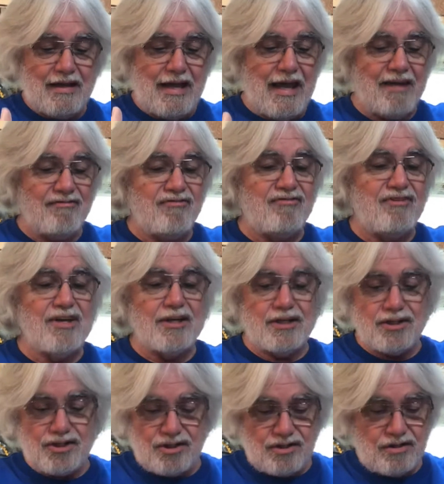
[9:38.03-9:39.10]
and
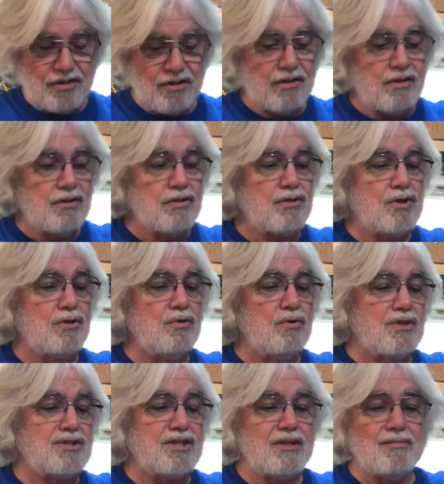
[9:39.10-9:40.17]
finish to
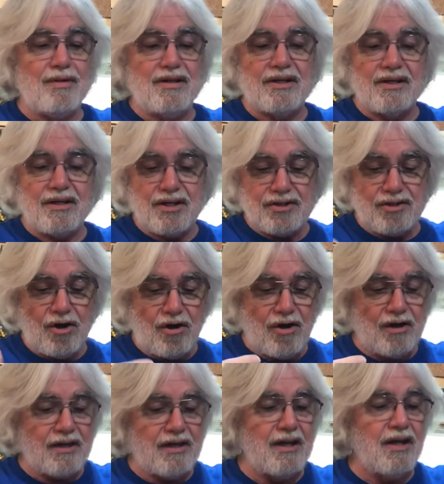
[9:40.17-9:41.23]
assembling a guitar
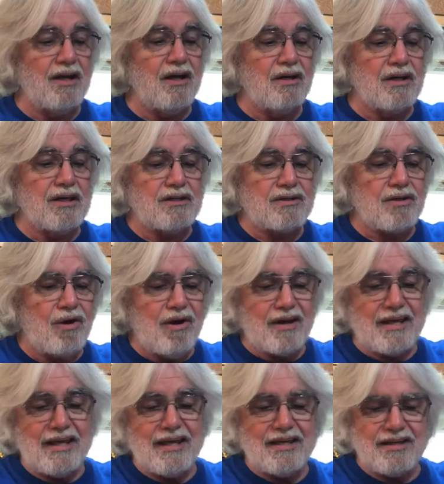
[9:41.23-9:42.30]
kit. A guitar
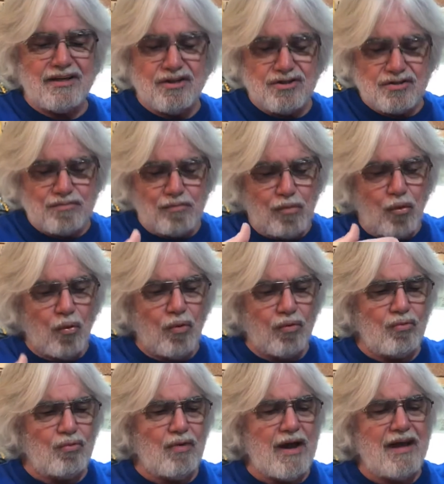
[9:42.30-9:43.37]
kit is more,
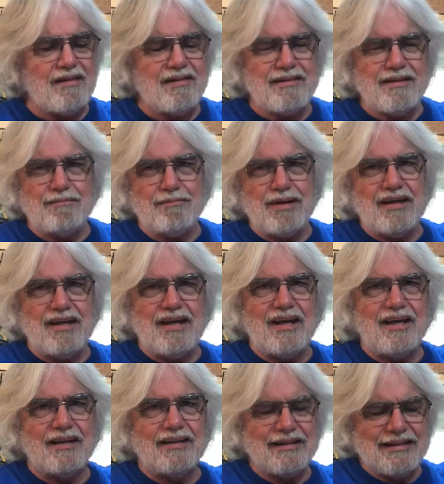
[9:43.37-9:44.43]
rather than being
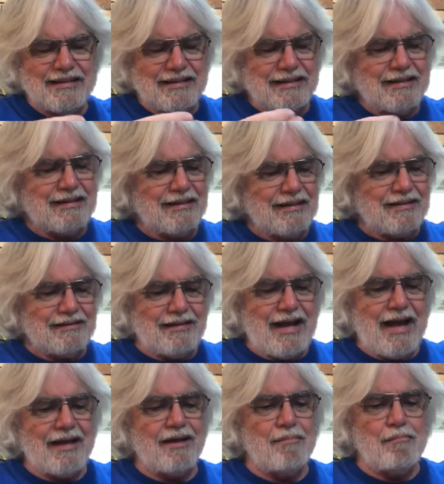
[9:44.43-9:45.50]

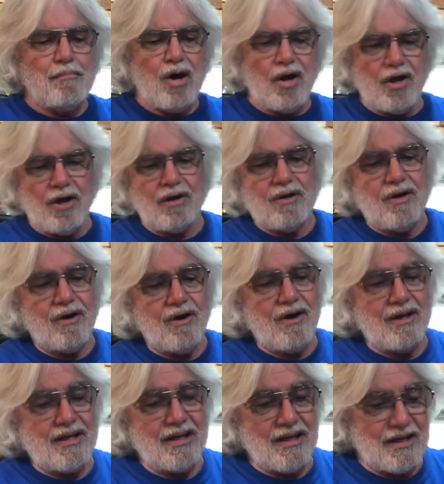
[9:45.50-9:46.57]
like a model
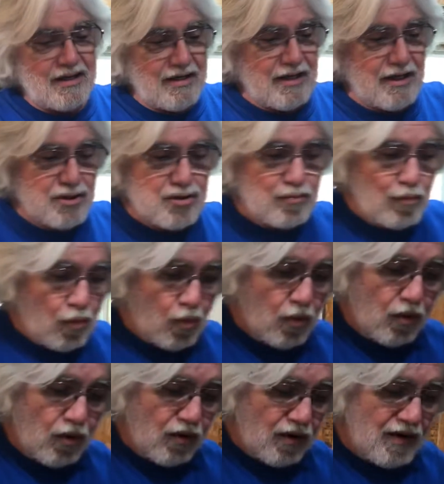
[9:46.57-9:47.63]
car kit. It's
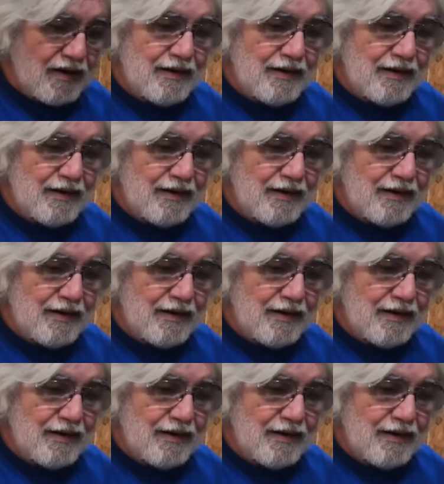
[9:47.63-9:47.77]
more